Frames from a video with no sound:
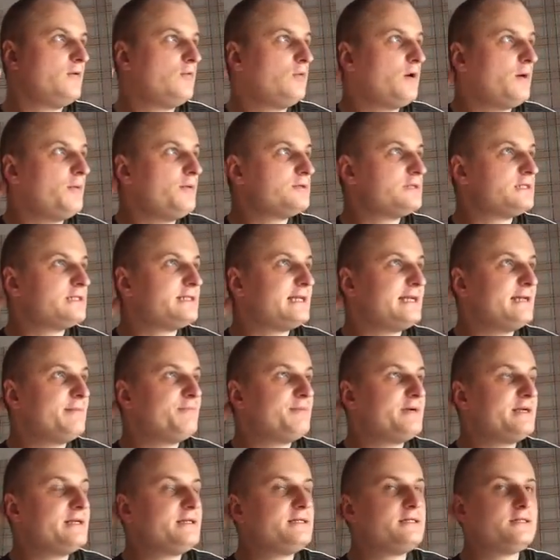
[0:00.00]
What will today
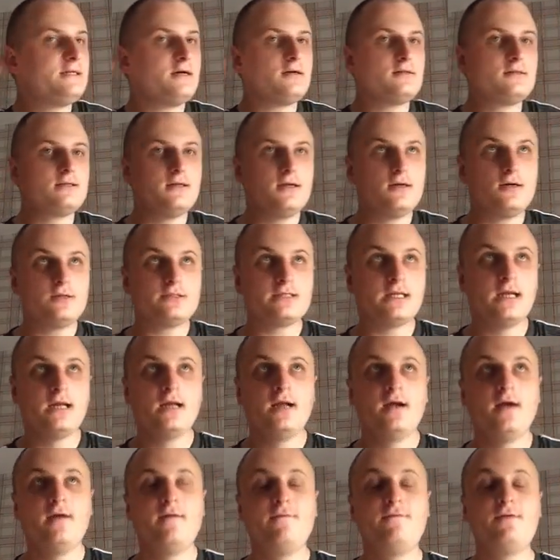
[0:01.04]
bring? God knows.
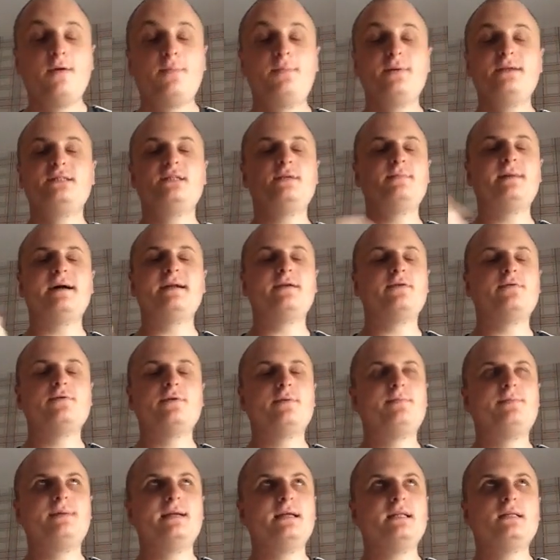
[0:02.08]
For a British man who
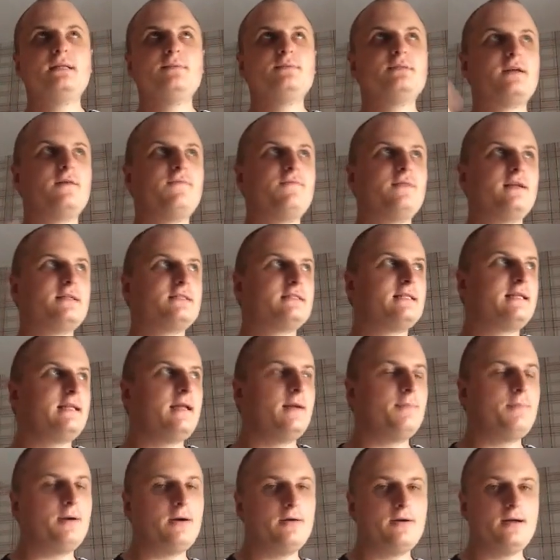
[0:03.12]
repeated himself last
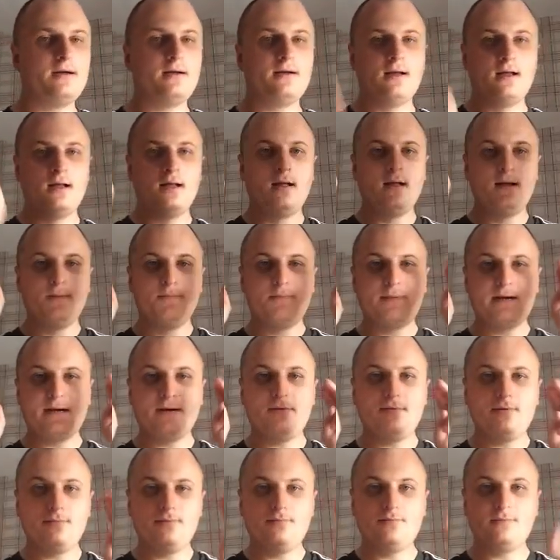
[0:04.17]
night about
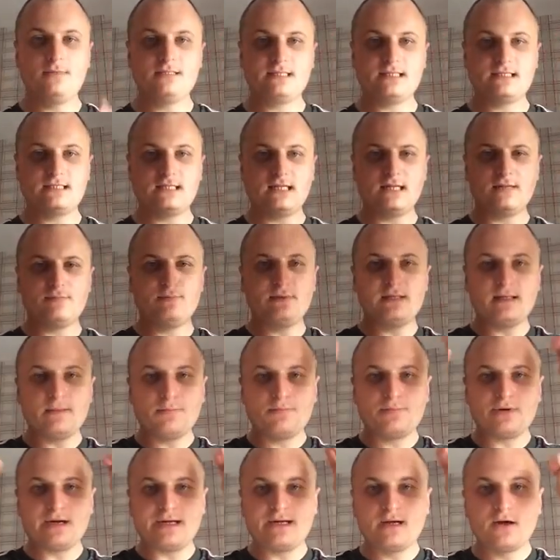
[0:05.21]
Matthias Lechler being the
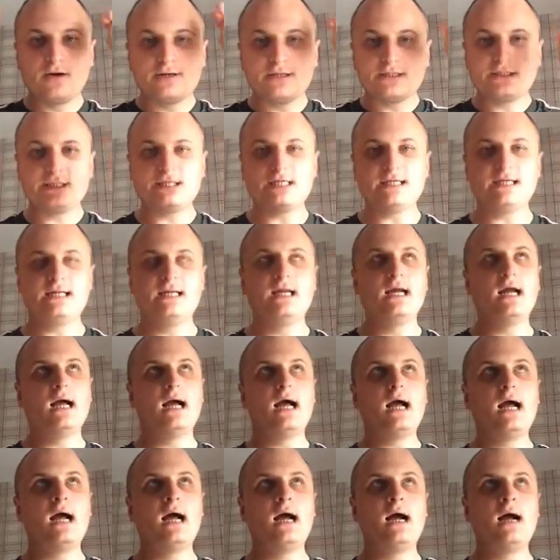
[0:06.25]
priority,
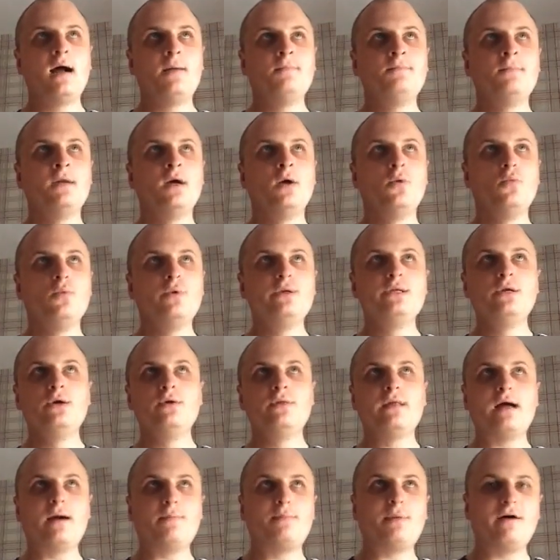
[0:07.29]
we
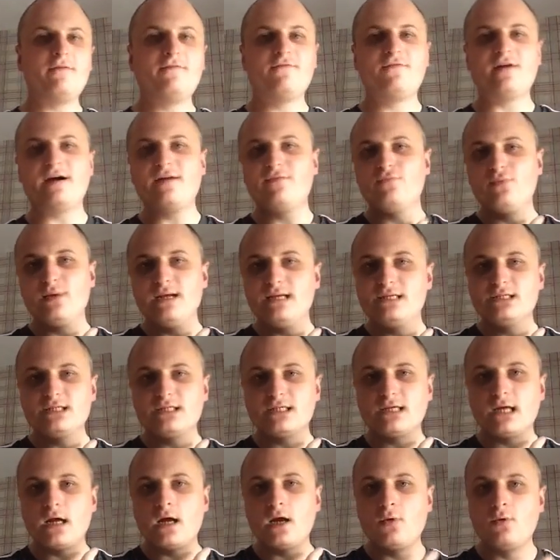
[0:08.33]
knew that about 5 weeks
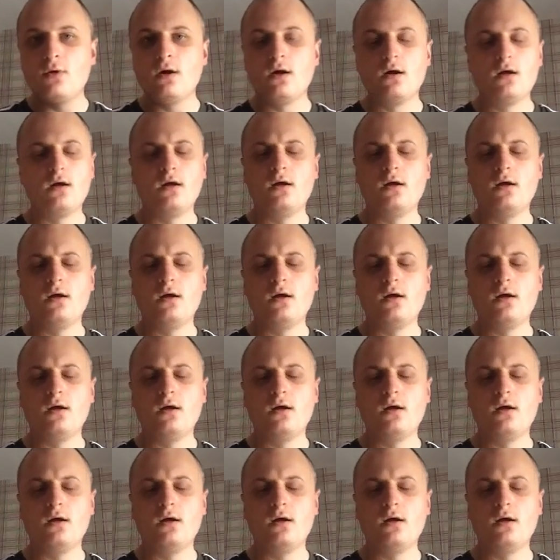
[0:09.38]
ago.